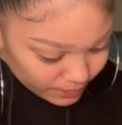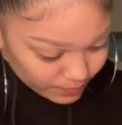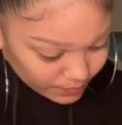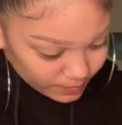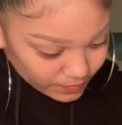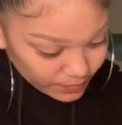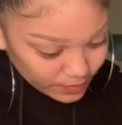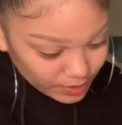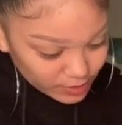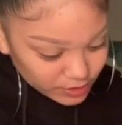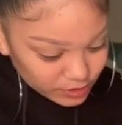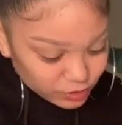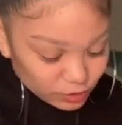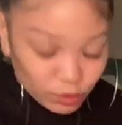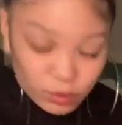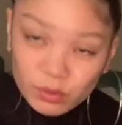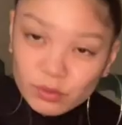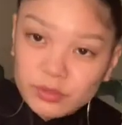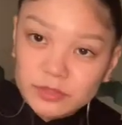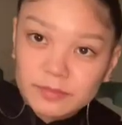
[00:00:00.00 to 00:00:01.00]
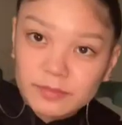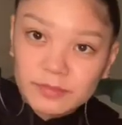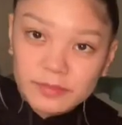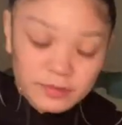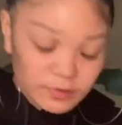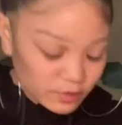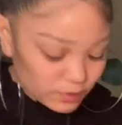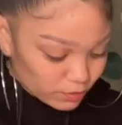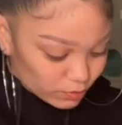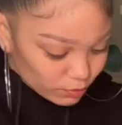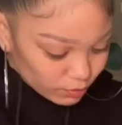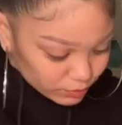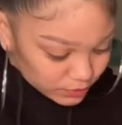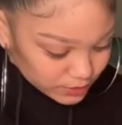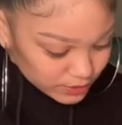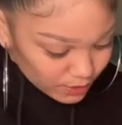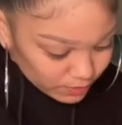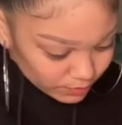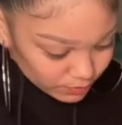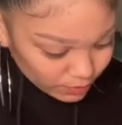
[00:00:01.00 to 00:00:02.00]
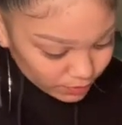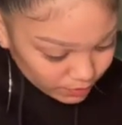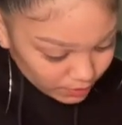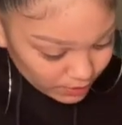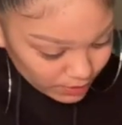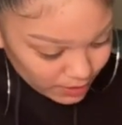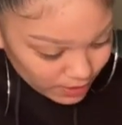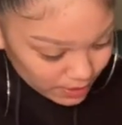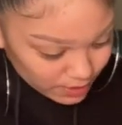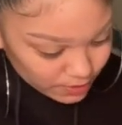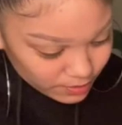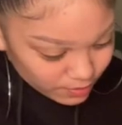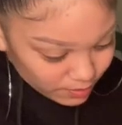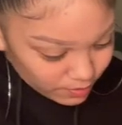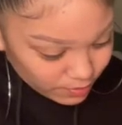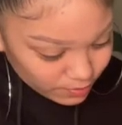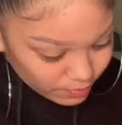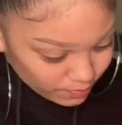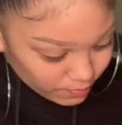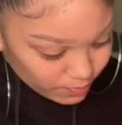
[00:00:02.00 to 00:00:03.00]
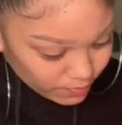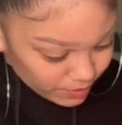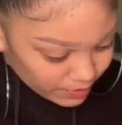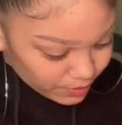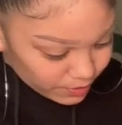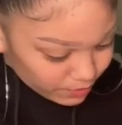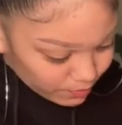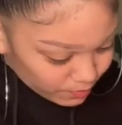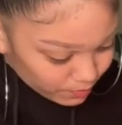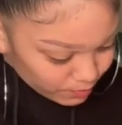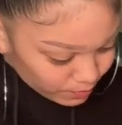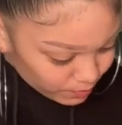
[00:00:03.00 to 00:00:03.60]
I just hold it down with your other hand while you